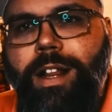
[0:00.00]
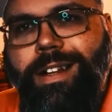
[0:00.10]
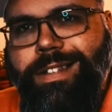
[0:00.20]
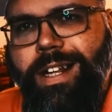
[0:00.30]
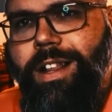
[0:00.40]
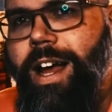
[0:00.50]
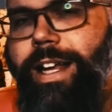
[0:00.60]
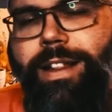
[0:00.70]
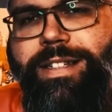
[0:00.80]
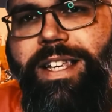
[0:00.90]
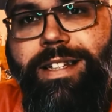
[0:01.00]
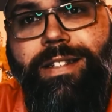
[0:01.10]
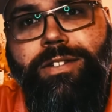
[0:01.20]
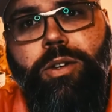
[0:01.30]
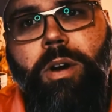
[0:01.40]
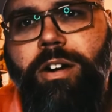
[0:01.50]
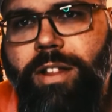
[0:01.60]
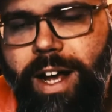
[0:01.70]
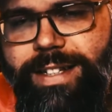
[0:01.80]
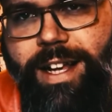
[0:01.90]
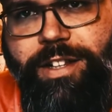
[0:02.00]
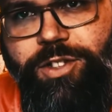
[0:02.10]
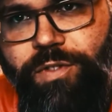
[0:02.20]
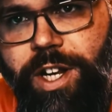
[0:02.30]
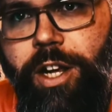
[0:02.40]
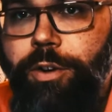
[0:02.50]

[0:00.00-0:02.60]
Let's hit a like. Let's get to 200 likes on this video.